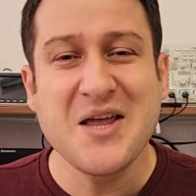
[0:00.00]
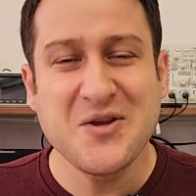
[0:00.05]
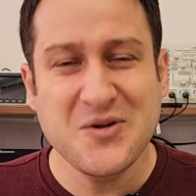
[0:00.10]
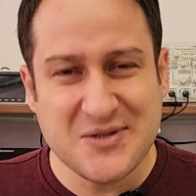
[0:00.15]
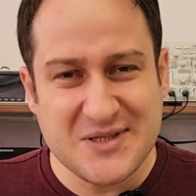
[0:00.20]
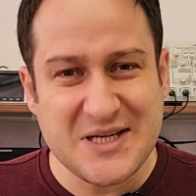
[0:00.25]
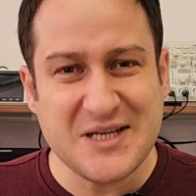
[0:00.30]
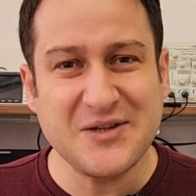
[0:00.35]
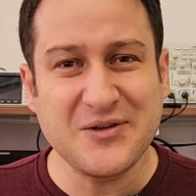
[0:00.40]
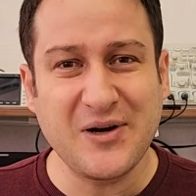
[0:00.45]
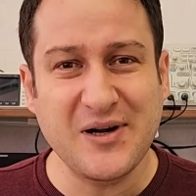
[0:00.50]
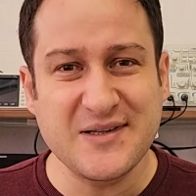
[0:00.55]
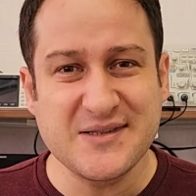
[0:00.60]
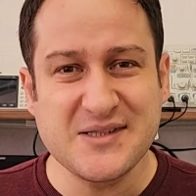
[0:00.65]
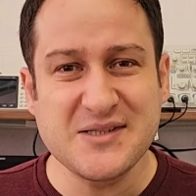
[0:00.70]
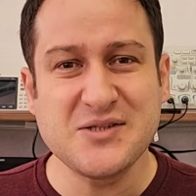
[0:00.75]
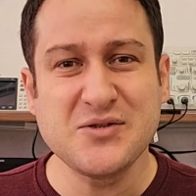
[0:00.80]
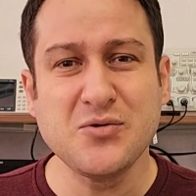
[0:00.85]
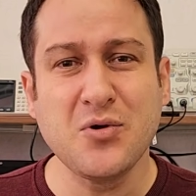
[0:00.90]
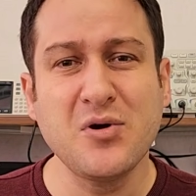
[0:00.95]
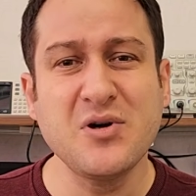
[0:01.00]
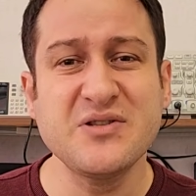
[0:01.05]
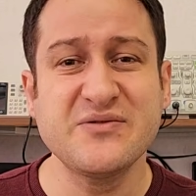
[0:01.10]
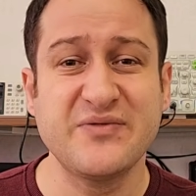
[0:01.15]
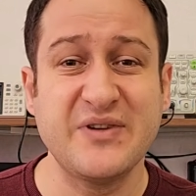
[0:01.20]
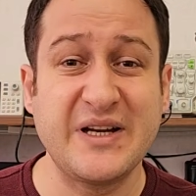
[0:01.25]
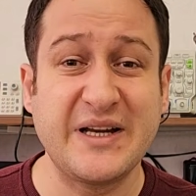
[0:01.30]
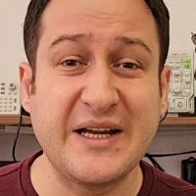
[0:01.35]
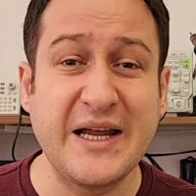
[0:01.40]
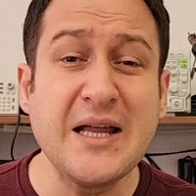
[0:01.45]
Using transistors
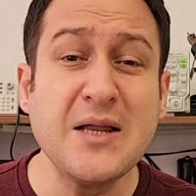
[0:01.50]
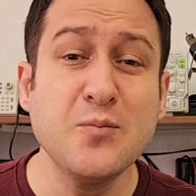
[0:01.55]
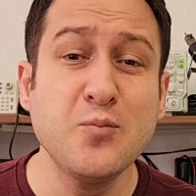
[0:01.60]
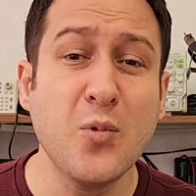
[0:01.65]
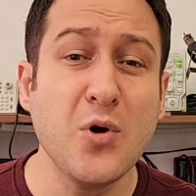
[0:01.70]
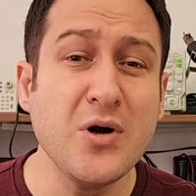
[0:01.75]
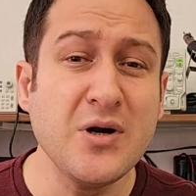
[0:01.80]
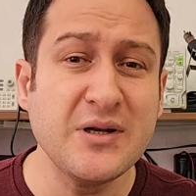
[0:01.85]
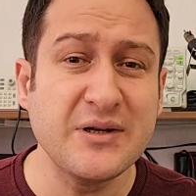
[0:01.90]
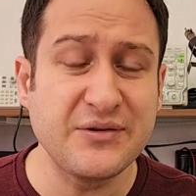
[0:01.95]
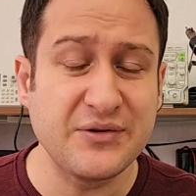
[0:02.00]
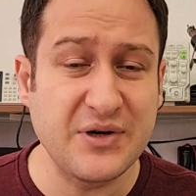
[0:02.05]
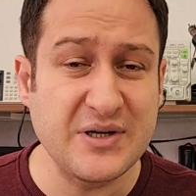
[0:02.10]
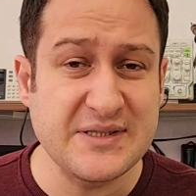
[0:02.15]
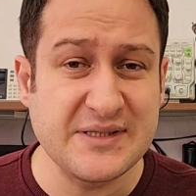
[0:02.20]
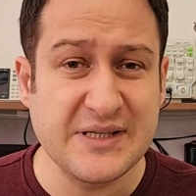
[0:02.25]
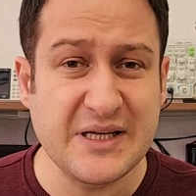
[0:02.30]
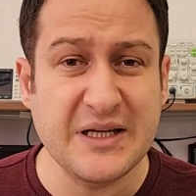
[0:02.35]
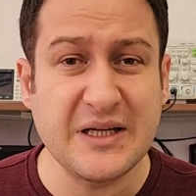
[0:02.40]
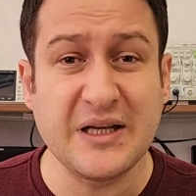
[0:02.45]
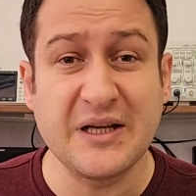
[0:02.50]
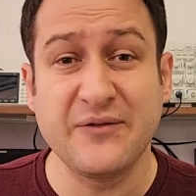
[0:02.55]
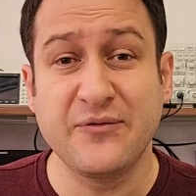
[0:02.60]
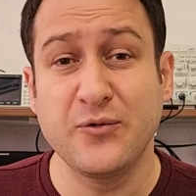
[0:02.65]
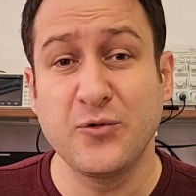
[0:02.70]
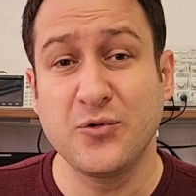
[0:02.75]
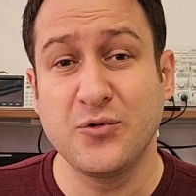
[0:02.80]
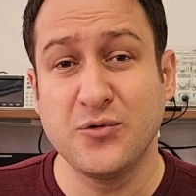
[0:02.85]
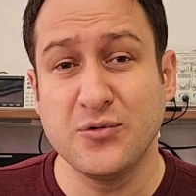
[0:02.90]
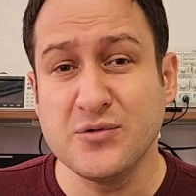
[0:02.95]
will get more interesting
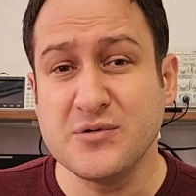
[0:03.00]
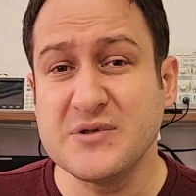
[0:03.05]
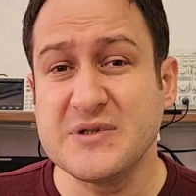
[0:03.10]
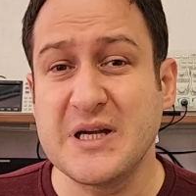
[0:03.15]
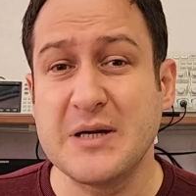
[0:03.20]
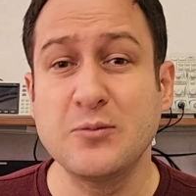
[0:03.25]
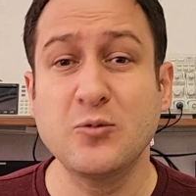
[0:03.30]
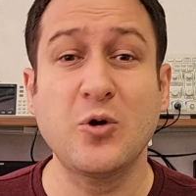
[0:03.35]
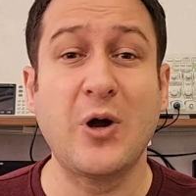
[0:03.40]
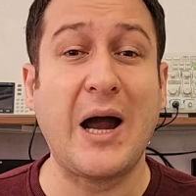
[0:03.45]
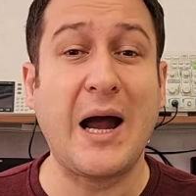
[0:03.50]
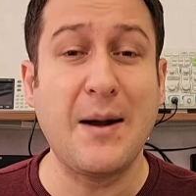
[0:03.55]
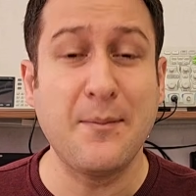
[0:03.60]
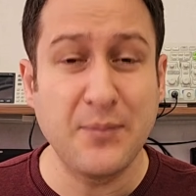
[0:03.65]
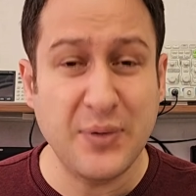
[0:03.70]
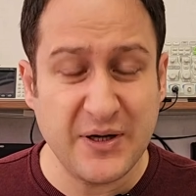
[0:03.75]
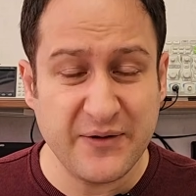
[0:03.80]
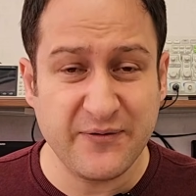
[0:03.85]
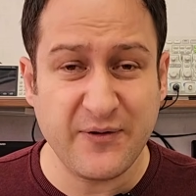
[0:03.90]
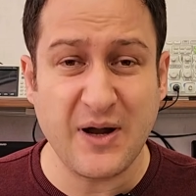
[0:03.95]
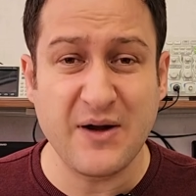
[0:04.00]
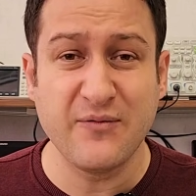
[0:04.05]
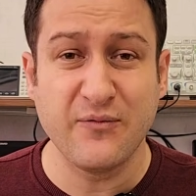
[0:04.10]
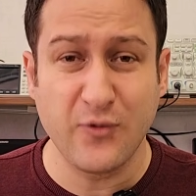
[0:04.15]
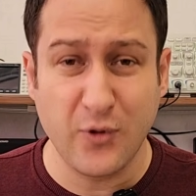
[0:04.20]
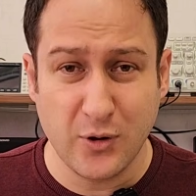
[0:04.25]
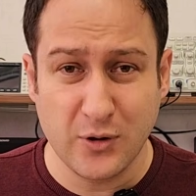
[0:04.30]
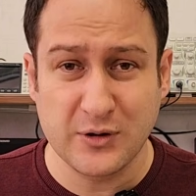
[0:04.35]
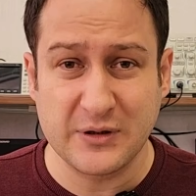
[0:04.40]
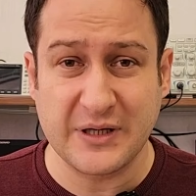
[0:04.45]
if you use them to amplify
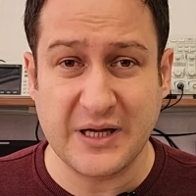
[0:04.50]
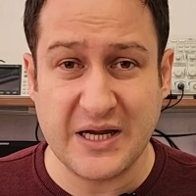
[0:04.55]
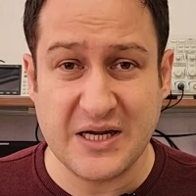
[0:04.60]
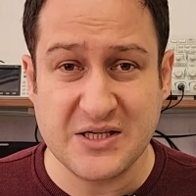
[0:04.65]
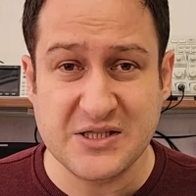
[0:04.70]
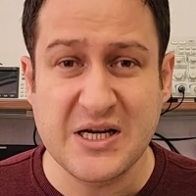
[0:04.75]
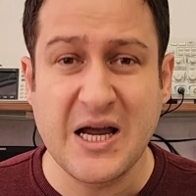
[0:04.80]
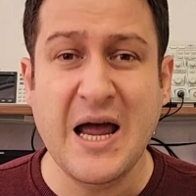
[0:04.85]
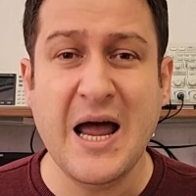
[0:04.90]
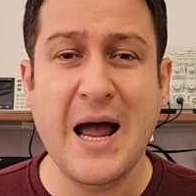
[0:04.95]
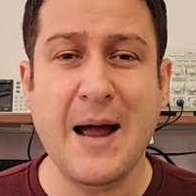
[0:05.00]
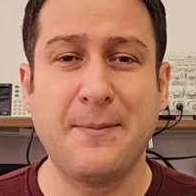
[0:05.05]
voltage.